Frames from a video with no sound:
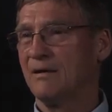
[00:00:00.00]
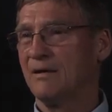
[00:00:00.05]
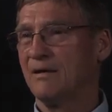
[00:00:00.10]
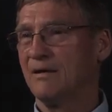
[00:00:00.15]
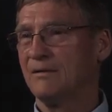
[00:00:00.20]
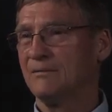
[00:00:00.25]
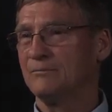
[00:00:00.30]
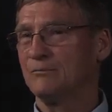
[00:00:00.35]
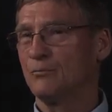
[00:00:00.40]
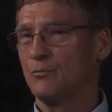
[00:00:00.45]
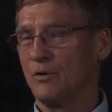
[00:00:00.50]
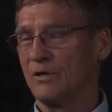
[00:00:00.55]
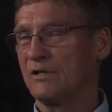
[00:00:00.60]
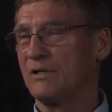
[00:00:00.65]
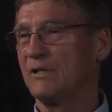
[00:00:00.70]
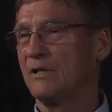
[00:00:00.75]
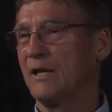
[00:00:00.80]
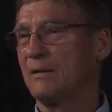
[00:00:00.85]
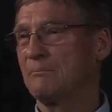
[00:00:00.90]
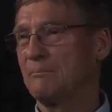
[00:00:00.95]
uh,
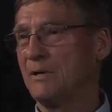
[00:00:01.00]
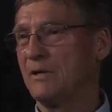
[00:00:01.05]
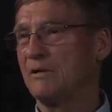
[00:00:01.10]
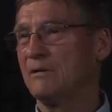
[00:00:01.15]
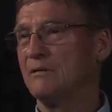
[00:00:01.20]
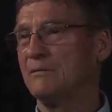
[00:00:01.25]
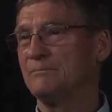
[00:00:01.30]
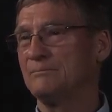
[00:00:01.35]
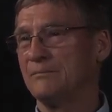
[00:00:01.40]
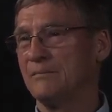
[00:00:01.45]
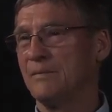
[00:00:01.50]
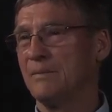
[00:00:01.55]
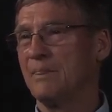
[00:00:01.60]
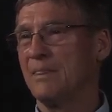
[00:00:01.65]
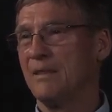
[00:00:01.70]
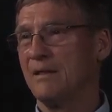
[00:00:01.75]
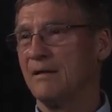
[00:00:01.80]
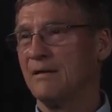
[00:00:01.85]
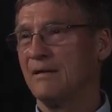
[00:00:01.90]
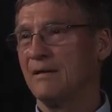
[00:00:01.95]
worked a lot better. Yeah.
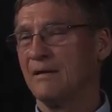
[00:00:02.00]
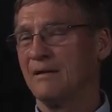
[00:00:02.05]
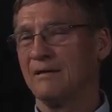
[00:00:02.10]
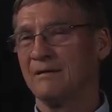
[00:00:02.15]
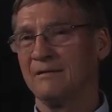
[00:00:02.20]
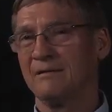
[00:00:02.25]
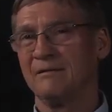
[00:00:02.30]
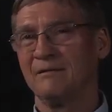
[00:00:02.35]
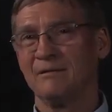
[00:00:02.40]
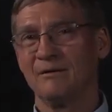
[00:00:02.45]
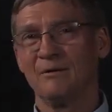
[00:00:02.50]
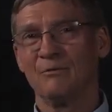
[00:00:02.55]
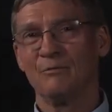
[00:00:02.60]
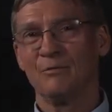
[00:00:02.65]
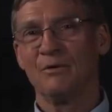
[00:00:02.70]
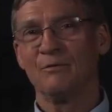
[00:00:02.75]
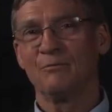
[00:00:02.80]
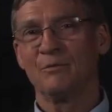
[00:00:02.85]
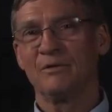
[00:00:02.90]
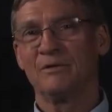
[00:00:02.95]
And you know,
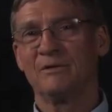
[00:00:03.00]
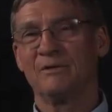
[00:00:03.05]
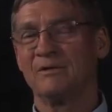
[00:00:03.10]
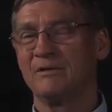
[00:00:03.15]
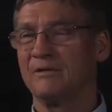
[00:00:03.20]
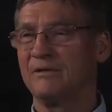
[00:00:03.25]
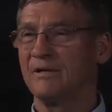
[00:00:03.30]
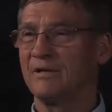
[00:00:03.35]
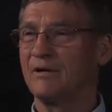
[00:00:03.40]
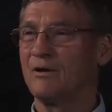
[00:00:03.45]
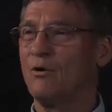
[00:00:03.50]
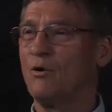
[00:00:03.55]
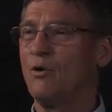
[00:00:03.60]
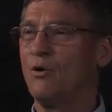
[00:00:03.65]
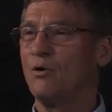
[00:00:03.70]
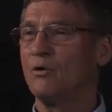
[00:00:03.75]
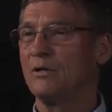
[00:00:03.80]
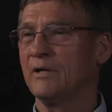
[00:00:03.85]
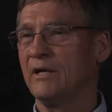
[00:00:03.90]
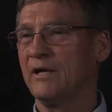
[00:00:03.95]
we, we'd dig a
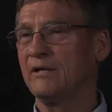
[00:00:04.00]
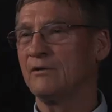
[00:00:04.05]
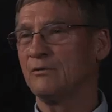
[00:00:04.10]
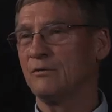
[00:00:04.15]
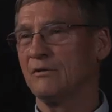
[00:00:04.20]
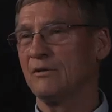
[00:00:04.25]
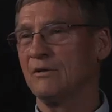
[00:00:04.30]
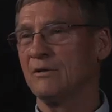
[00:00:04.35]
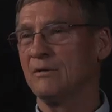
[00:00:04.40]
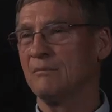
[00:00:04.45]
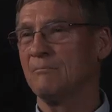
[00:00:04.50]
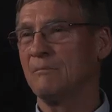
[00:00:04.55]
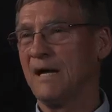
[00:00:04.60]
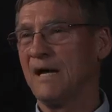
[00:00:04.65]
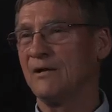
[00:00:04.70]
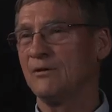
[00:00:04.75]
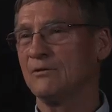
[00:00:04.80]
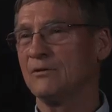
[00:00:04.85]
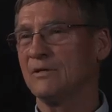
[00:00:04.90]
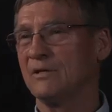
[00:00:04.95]
hole into the
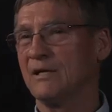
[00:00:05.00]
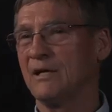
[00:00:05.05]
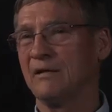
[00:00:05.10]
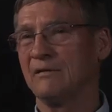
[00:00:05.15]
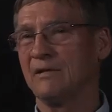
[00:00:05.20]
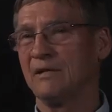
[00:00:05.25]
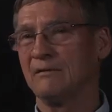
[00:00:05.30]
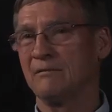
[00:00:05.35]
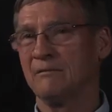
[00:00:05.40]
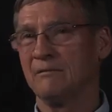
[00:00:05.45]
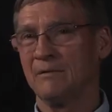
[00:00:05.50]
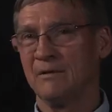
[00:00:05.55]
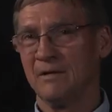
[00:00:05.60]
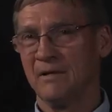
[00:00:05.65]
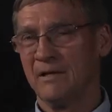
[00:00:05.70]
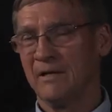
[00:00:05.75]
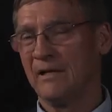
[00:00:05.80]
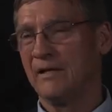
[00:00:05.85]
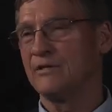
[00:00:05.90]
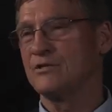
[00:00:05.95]
mound and then
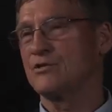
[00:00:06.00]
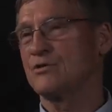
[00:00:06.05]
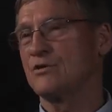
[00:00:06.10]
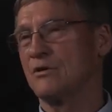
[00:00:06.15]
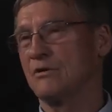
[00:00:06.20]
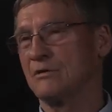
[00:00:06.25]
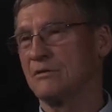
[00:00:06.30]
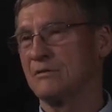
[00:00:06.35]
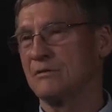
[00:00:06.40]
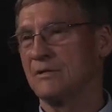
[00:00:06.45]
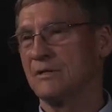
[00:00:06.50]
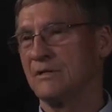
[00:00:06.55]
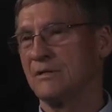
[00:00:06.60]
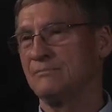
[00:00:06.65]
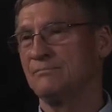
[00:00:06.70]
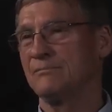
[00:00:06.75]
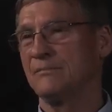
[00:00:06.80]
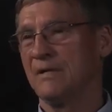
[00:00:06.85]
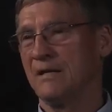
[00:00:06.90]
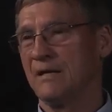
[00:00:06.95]
insert uh,
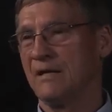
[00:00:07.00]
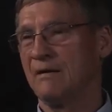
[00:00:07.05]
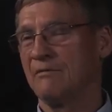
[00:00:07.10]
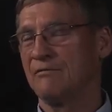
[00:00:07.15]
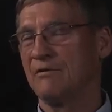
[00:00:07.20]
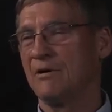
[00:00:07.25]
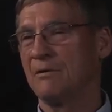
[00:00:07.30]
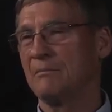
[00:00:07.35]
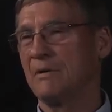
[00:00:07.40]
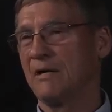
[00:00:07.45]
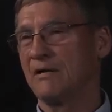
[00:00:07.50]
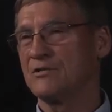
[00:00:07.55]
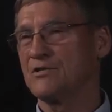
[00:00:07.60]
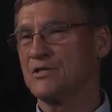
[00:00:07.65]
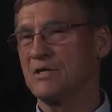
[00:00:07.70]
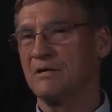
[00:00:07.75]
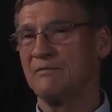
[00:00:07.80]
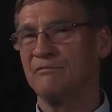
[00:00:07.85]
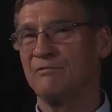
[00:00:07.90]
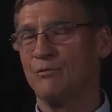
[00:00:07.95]
a fair amount of
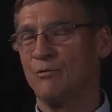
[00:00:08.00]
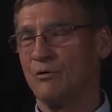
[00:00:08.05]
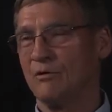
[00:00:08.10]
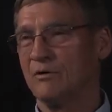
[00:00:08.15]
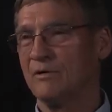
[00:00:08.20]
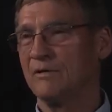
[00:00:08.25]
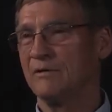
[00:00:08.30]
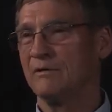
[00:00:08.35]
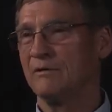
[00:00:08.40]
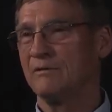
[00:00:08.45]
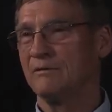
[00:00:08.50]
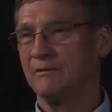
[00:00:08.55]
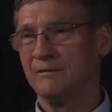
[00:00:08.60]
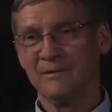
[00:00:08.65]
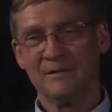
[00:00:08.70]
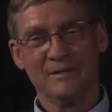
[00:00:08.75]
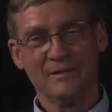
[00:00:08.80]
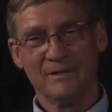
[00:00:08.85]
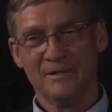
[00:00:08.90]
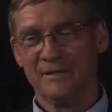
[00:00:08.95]
C four and
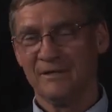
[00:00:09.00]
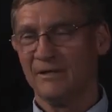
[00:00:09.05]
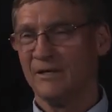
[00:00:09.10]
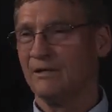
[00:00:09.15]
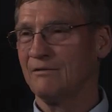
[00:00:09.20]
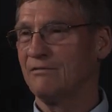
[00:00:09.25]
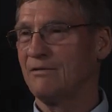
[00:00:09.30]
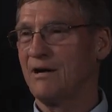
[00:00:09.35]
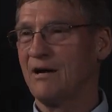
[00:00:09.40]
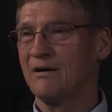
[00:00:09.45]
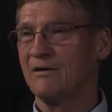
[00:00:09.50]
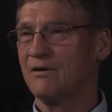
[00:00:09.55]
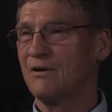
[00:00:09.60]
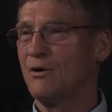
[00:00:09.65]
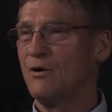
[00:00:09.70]
yell fire in